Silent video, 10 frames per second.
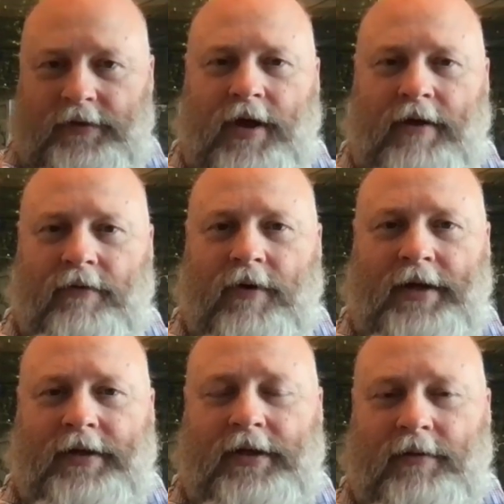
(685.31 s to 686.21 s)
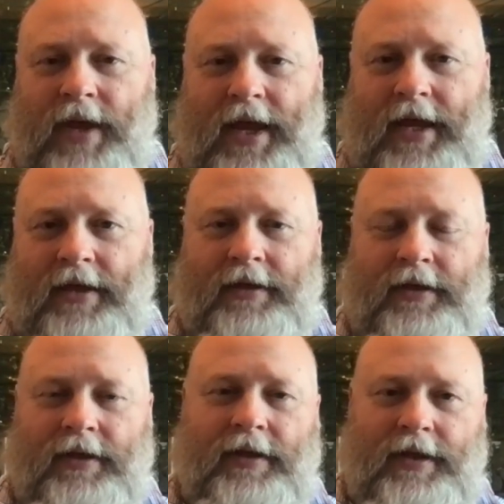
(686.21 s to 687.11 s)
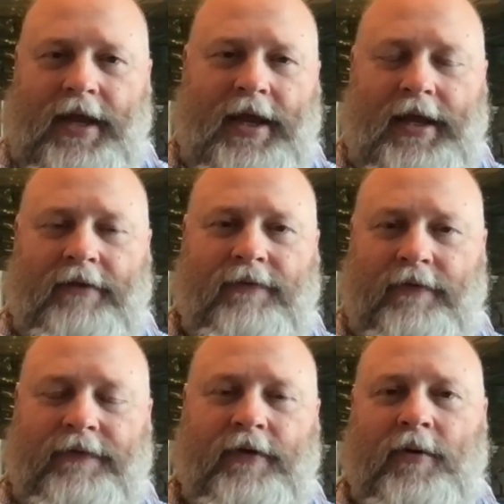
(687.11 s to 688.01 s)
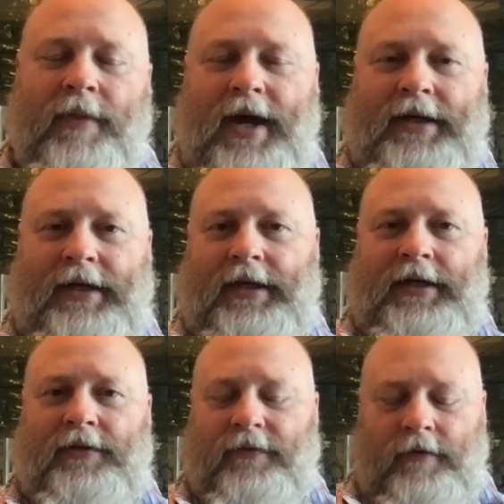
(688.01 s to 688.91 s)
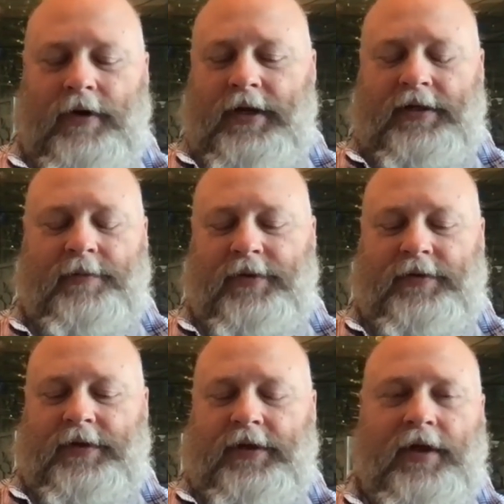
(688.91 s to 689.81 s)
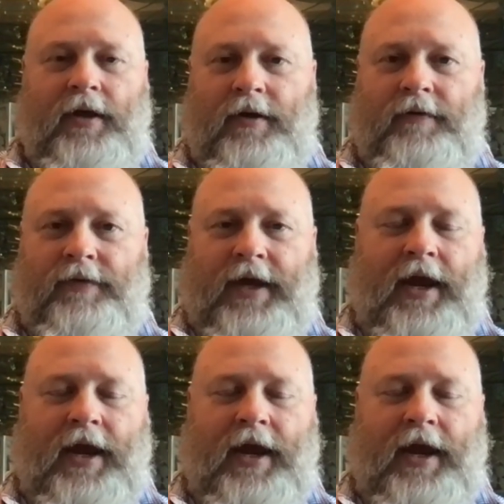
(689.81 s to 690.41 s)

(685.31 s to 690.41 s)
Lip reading: Do I have a right to demand that they fulfill my needs for intimacy, love,